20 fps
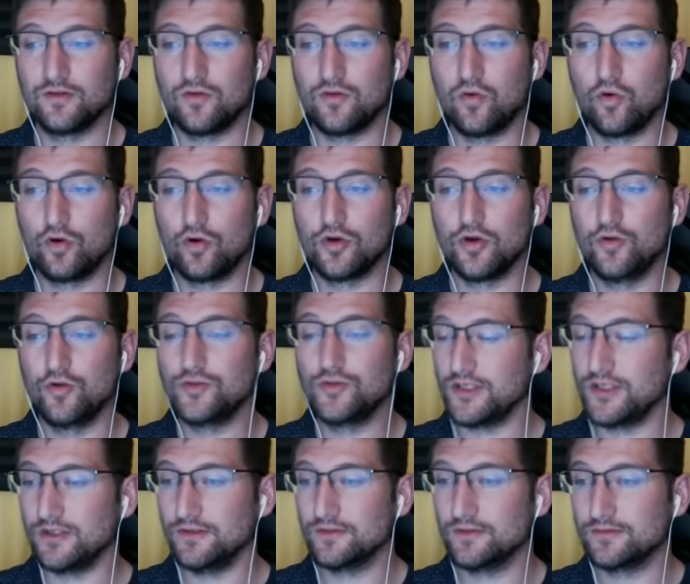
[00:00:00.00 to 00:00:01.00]

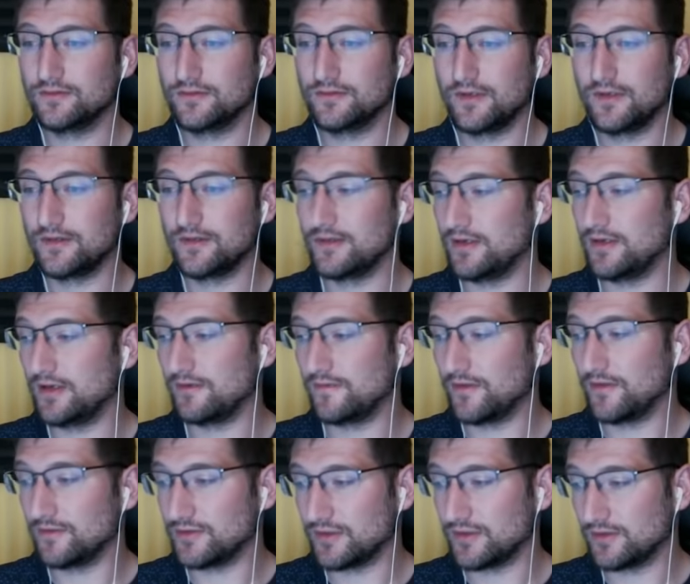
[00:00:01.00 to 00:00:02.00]
Horiguchi in the near
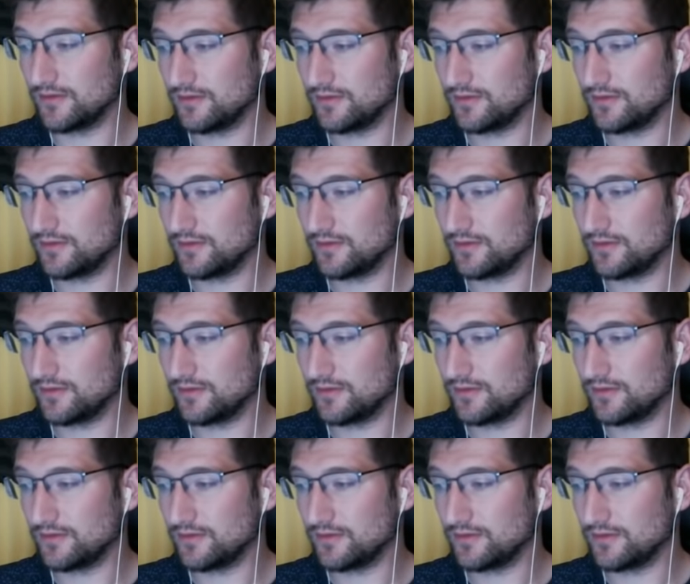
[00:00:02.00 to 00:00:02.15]
future.